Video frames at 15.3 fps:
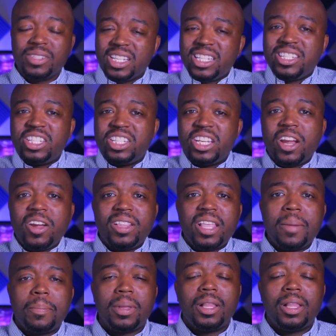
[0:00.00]
Just share
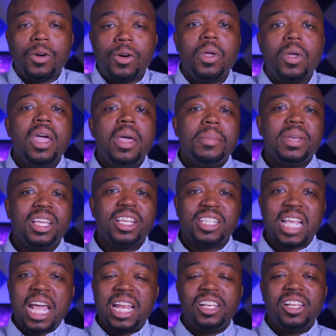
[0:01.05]
that below
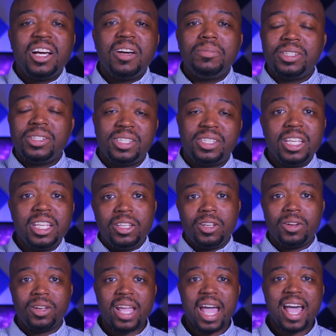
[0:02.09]
because I love to see
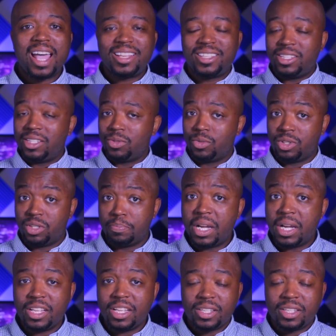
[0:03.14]
your guys'
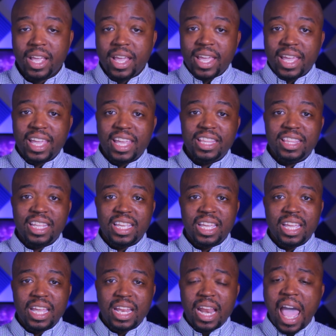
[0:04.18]
response and
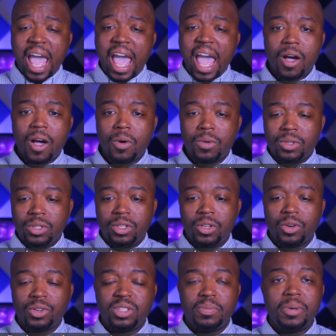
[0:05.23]
then how
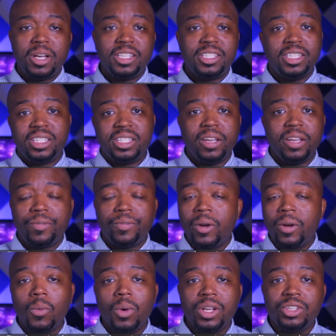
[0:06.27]
your response is
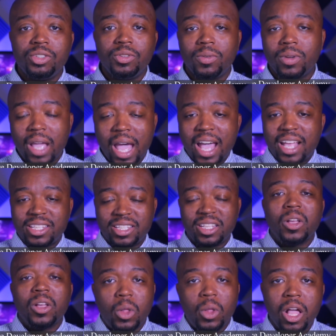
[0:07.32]
different once you guys
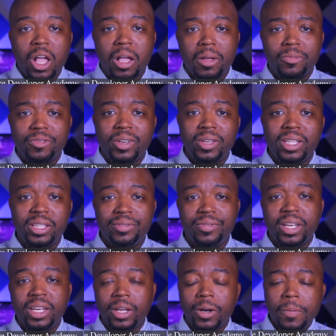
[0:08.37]
uh, view this
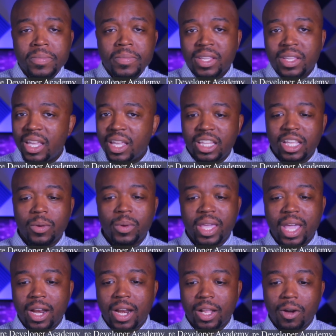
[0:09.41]
video and then we
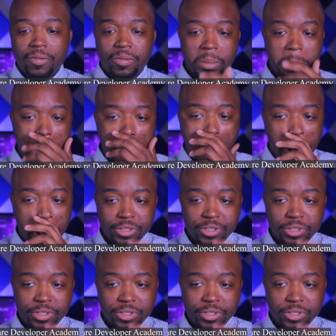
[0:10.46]
kind of go from there.